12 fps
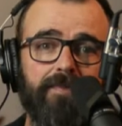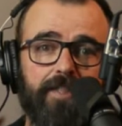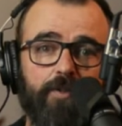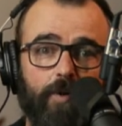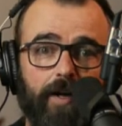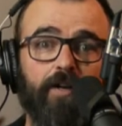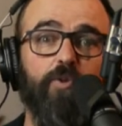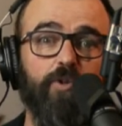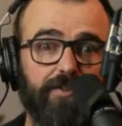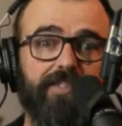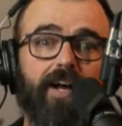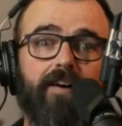Do you want a
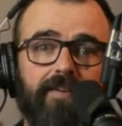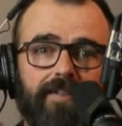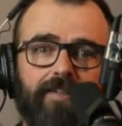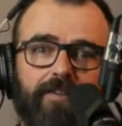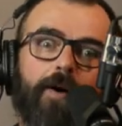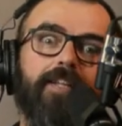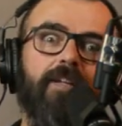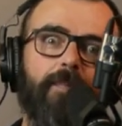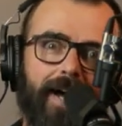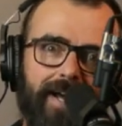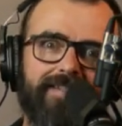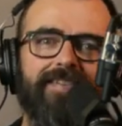real solid, or do you want the
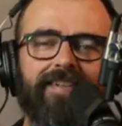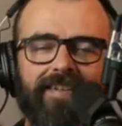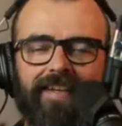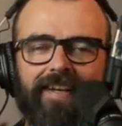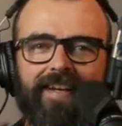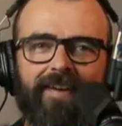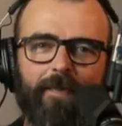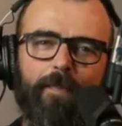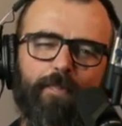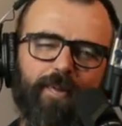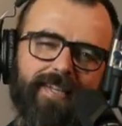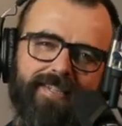best? And
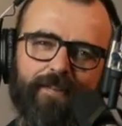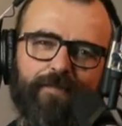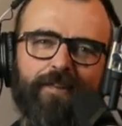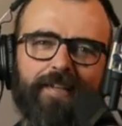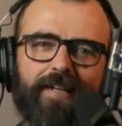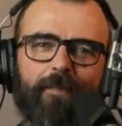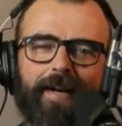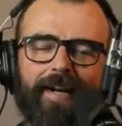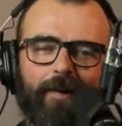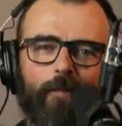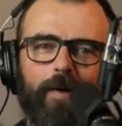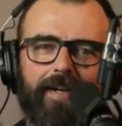that plays differently depending
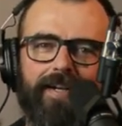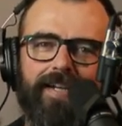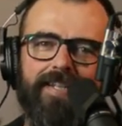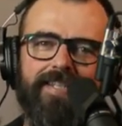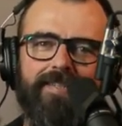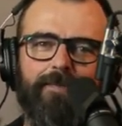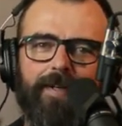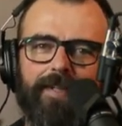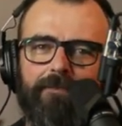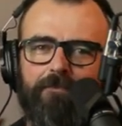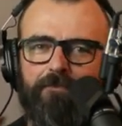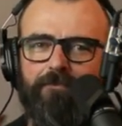on what it is,
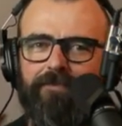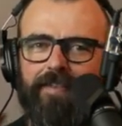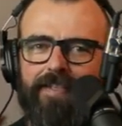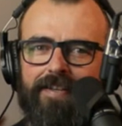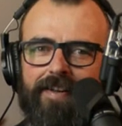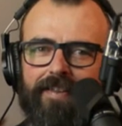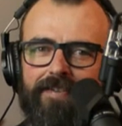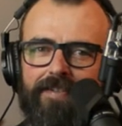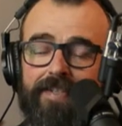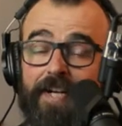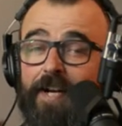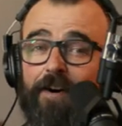but there's a
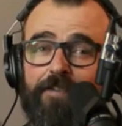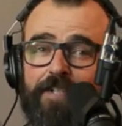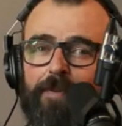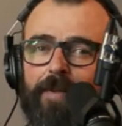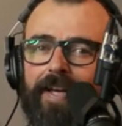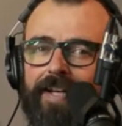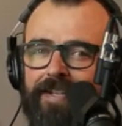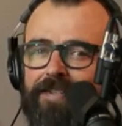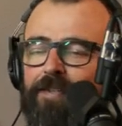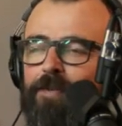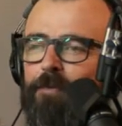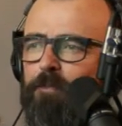psychology play at it
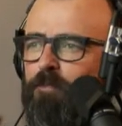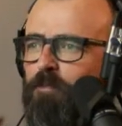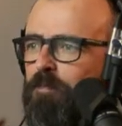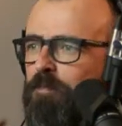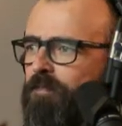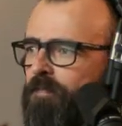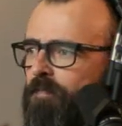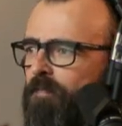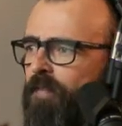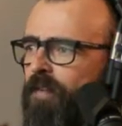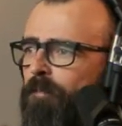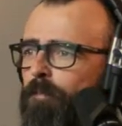too.
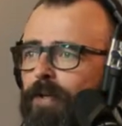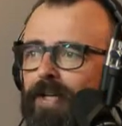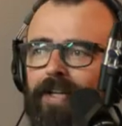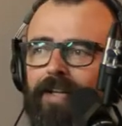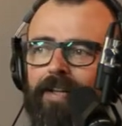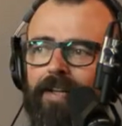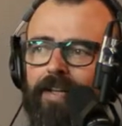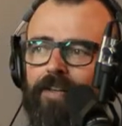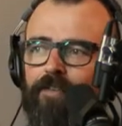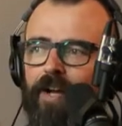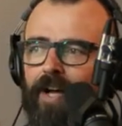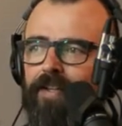But
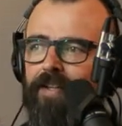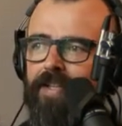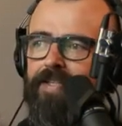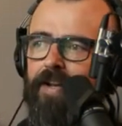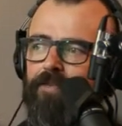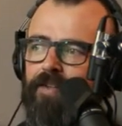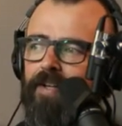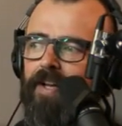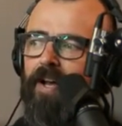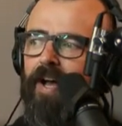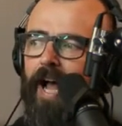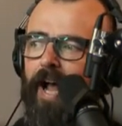you've gone to this effort.
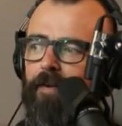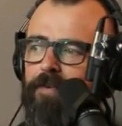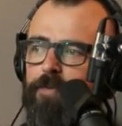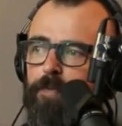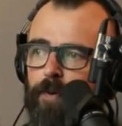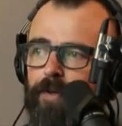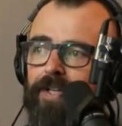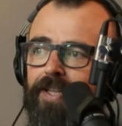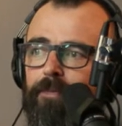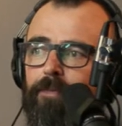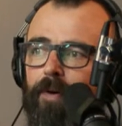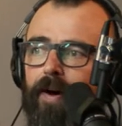I would just put at
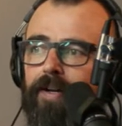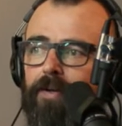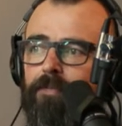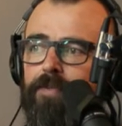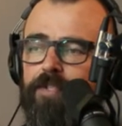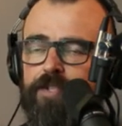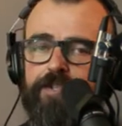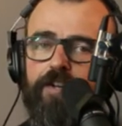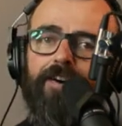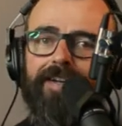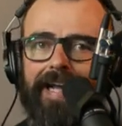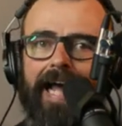the bottom,
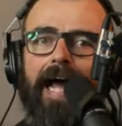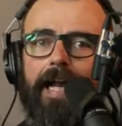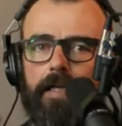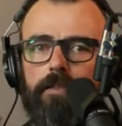starting at